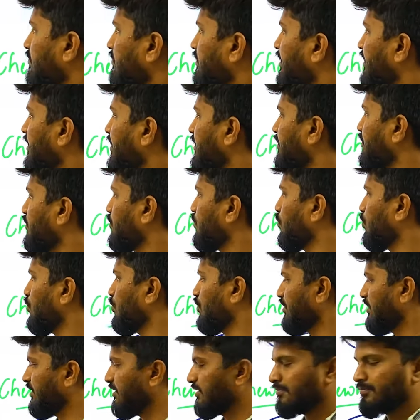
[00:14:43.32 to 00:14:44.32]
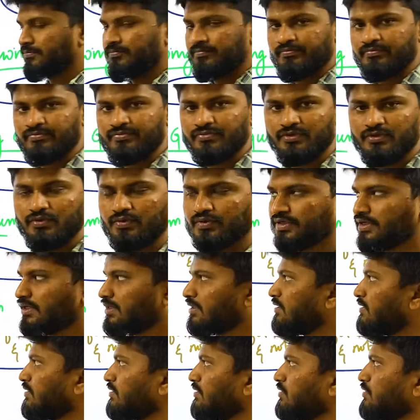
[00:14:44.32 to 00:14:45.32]
A, 2 only. Okay.
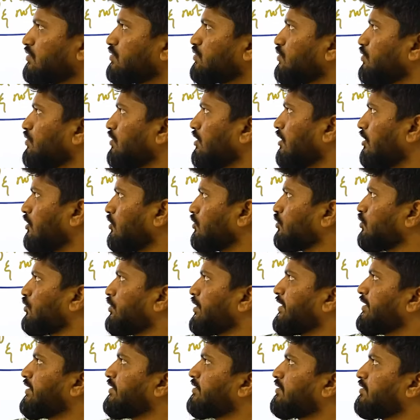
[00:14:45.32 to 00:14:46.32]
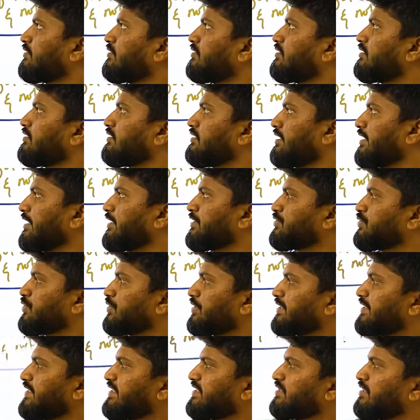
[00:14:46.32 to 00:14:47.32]
So although it tries to
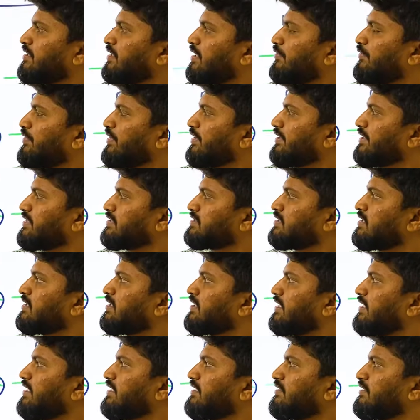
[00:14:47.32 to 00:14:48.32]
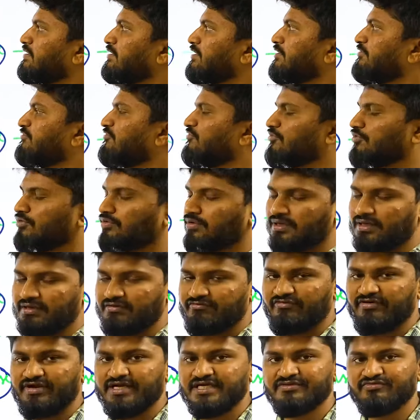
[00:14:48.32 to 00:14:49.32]
create awareness and it
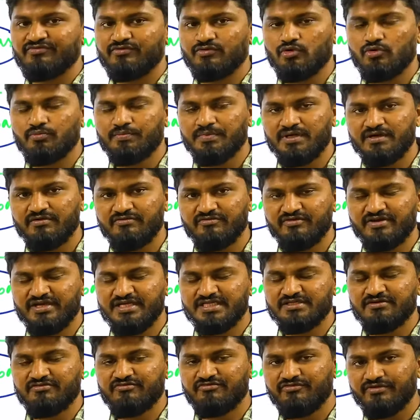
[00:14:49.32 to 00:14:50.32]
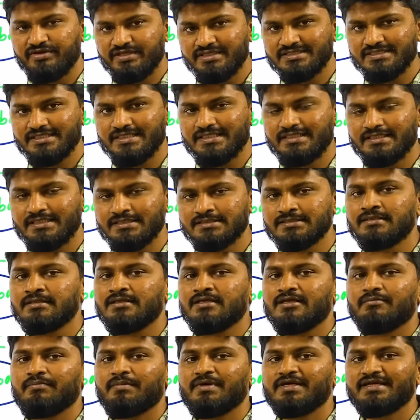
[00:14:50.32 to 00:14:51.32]
fights for open defecation free status,
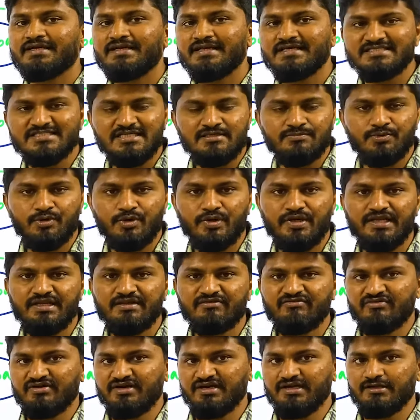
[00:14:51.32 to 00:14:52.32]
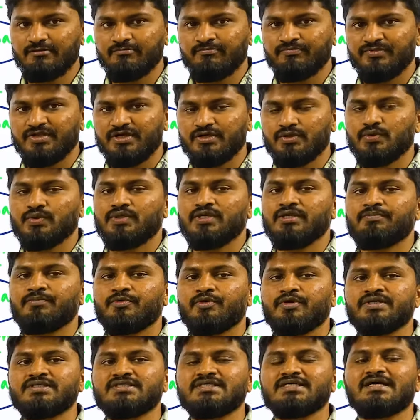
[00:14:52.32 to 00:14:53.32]
but it doesn't provide any funding. It only
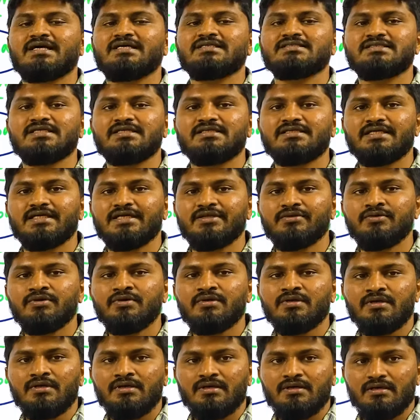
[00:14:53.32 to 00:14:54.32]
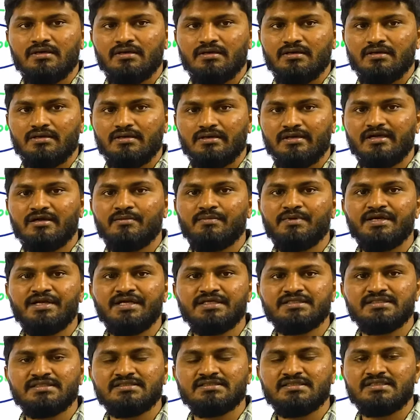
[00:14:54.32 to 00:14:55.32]
provides a consultative
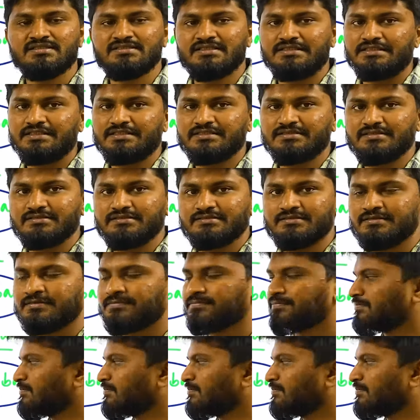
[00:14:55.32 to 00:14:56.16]
recommendations and suggestions.